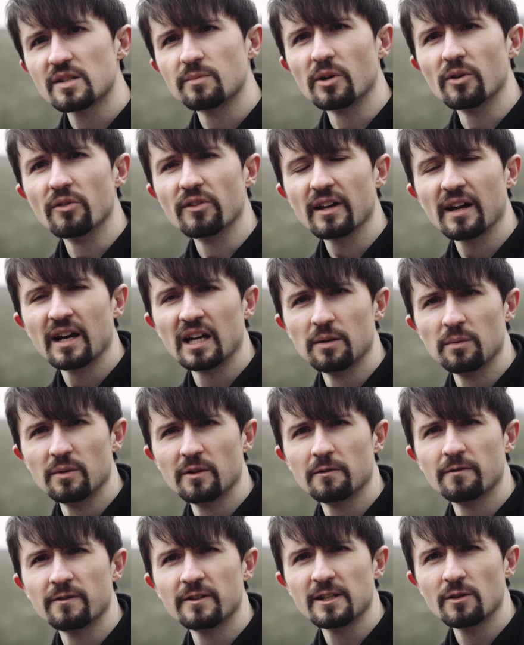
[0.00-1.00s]
about the
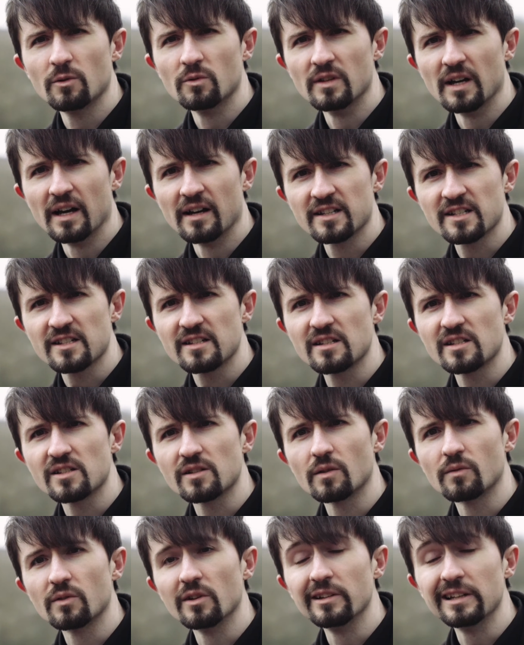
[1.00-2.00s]
anime video nasties
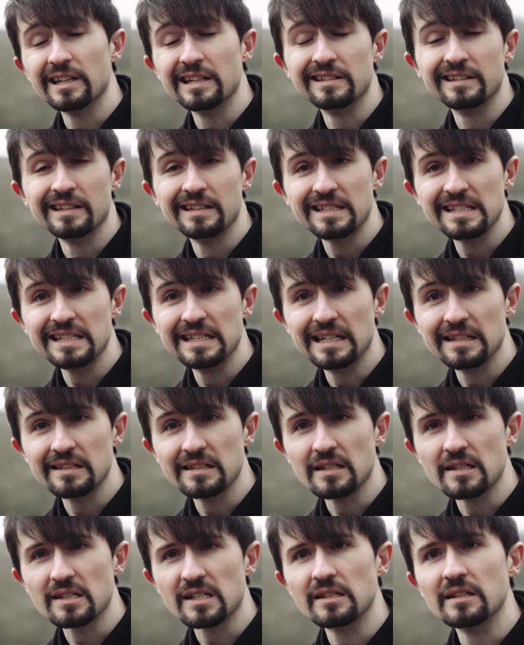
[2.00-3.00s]
of the late
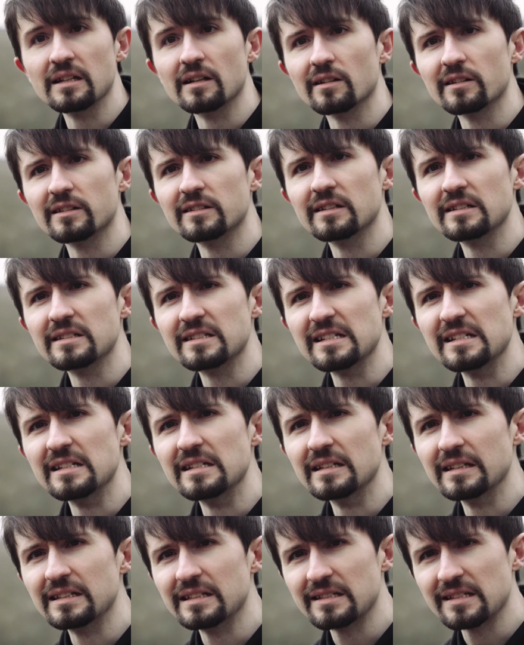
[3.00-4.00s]
1980s and early
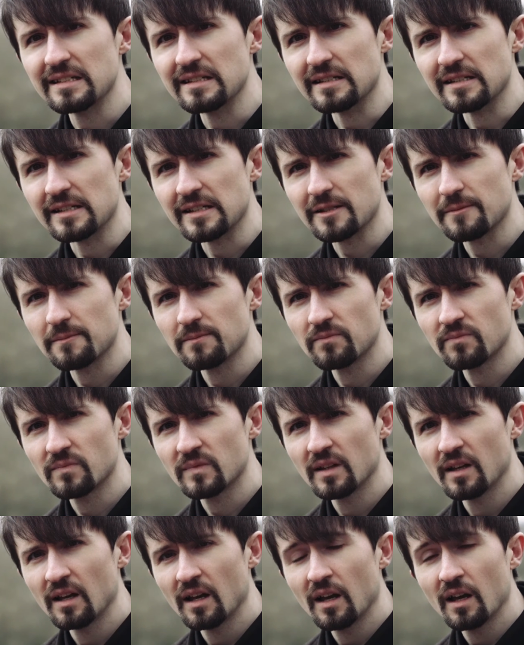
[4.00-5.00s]
1990s.
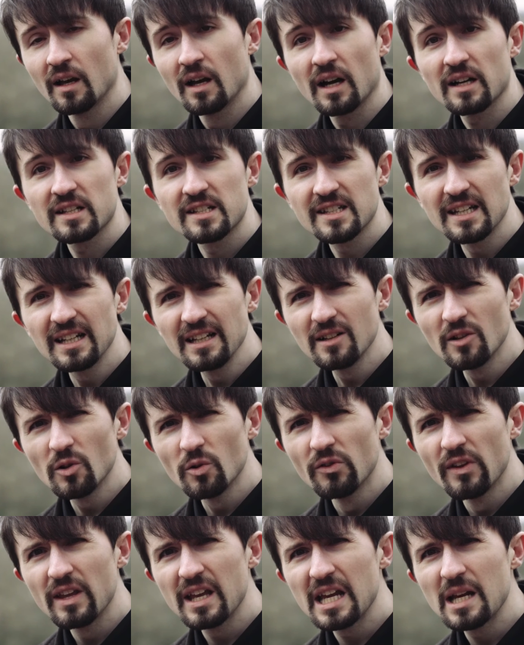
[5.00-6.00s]
A single
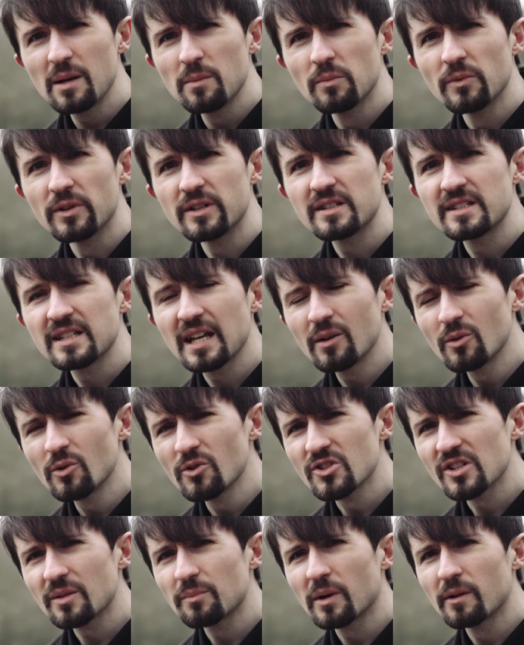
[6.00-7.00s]
name that
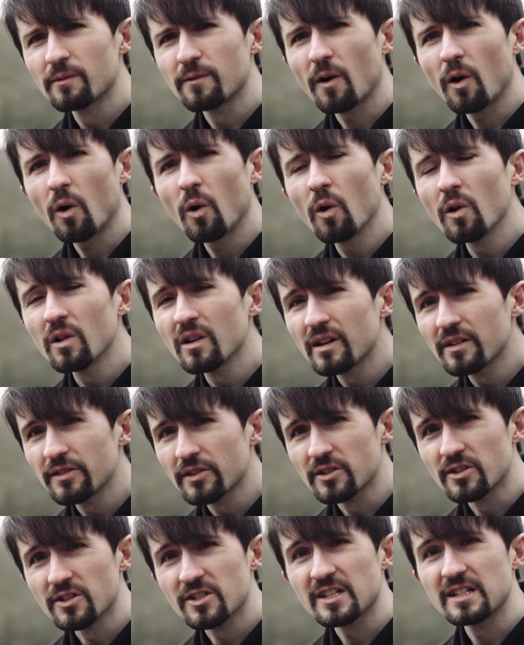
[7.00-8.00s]
towers above all
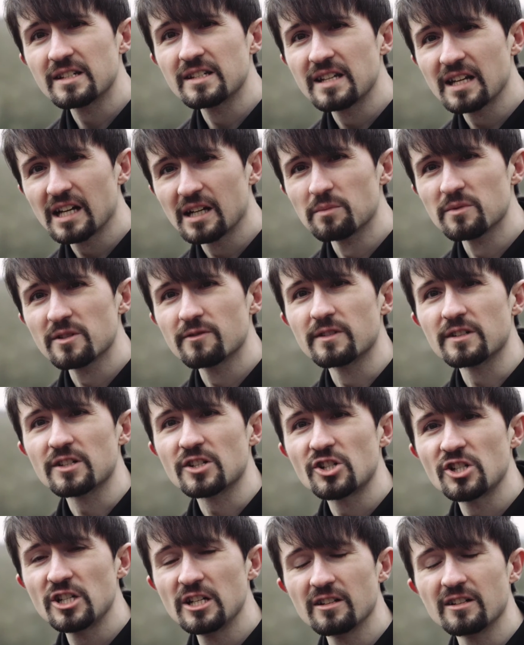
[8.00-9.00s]
others in terms of its
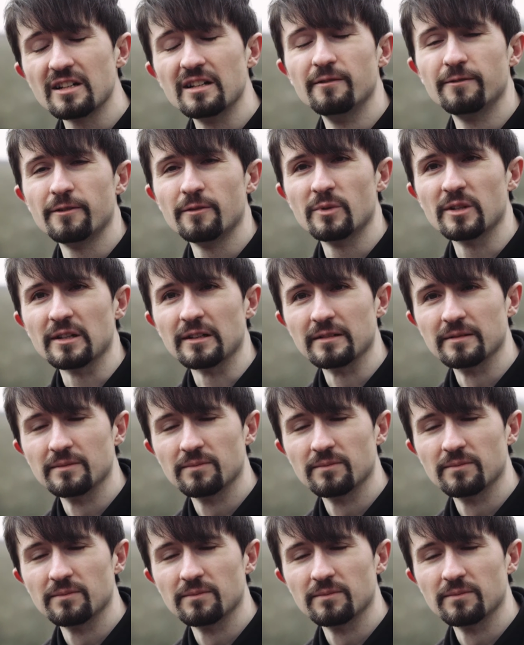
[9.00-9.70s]
sheer infamy.